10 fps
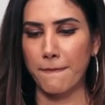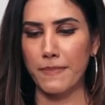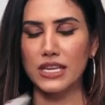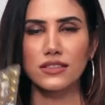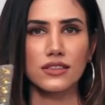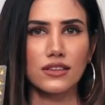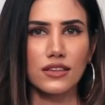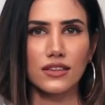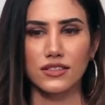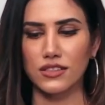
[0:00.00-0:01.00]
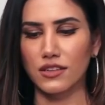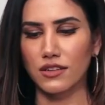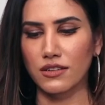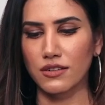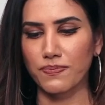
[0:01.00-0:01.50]
medicine, it's
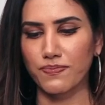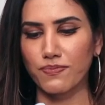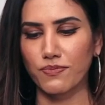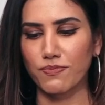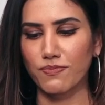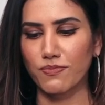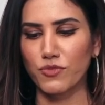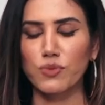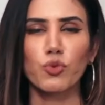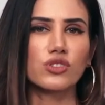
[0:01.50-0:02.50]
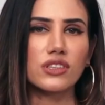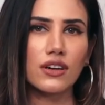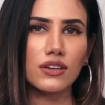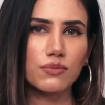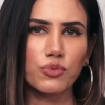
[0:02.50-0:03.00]
a
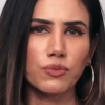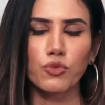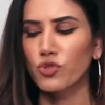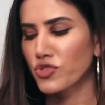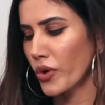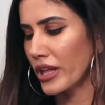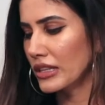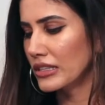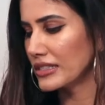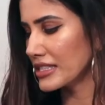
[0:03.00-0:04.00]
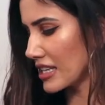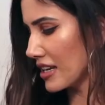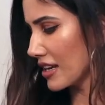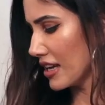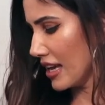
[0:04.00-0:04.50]
Primosa, Primrose Oil Girl's
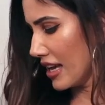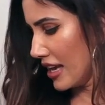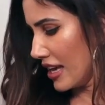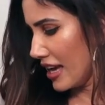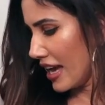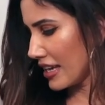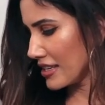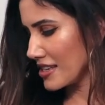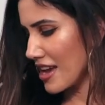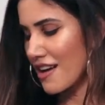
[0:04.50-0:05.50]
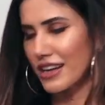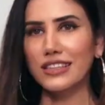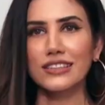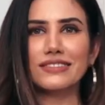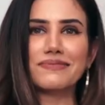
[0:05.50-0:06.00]
Take. And yeah, I
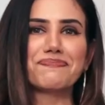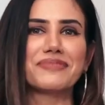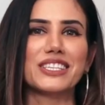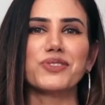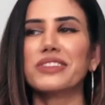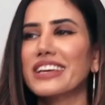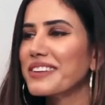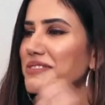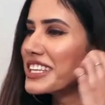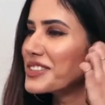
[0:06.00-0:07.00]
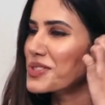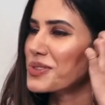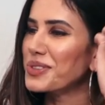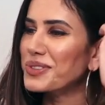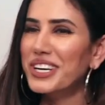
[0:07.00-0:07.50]
think that's all that I'm willing to
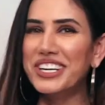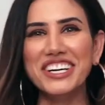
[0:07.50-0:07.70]
show you.